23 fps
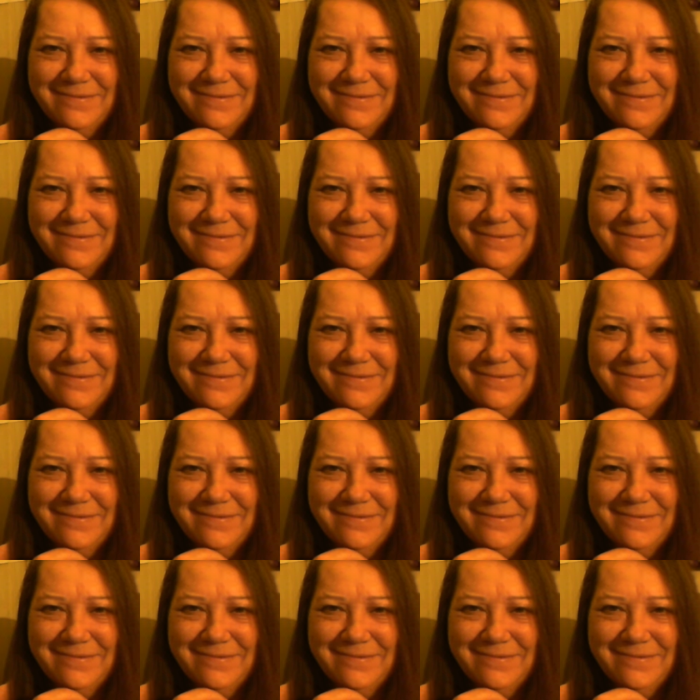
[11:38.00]

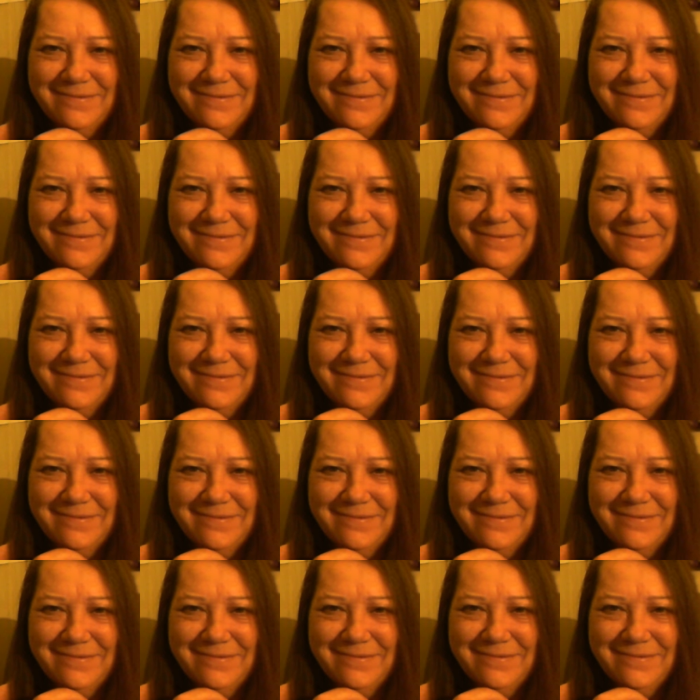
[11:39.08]

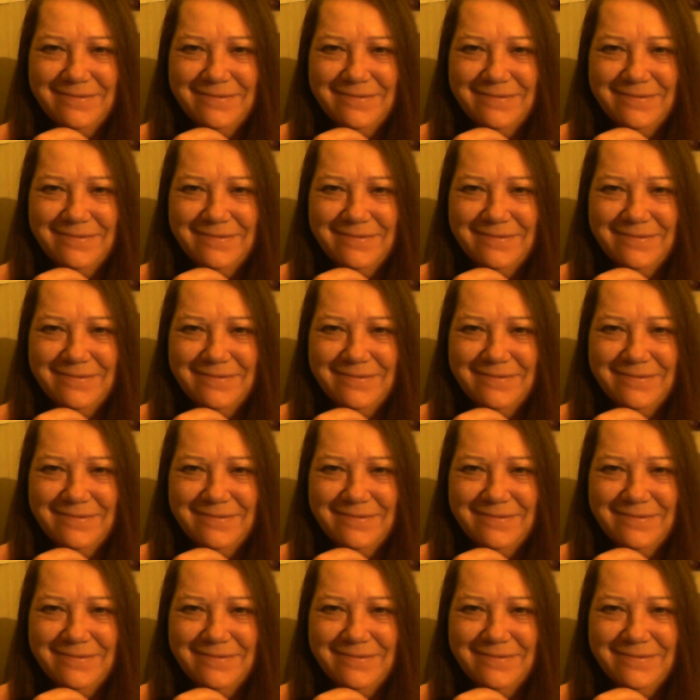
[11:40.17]
(no lip movement)